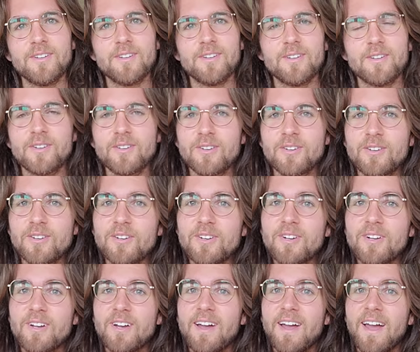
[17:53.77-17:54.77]

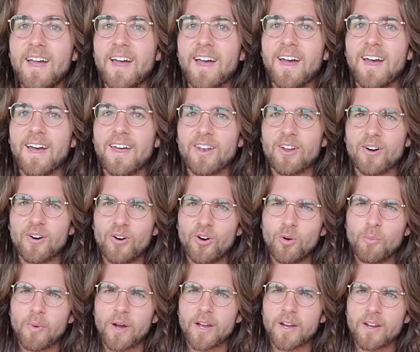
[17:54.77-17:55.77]
and
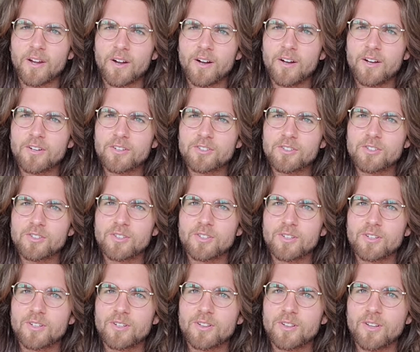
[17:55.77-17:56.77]
oh my gosh,
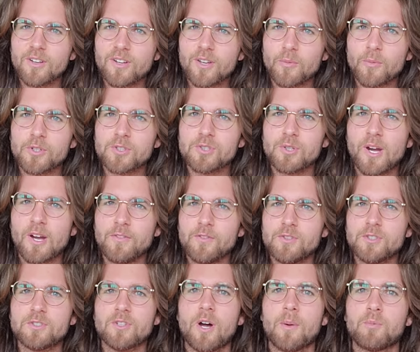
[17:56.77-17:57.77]
look at what you have. You
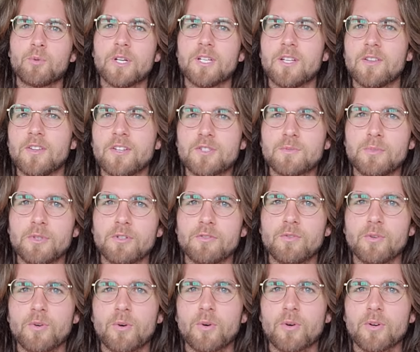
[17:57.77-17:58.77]
just upgraded this
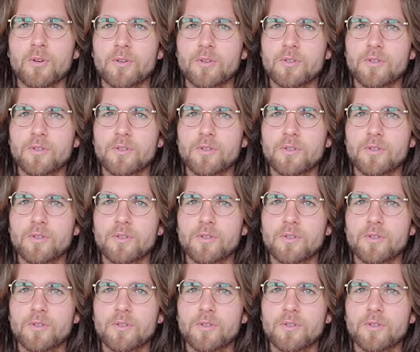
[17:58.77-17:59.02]
beautiful chord.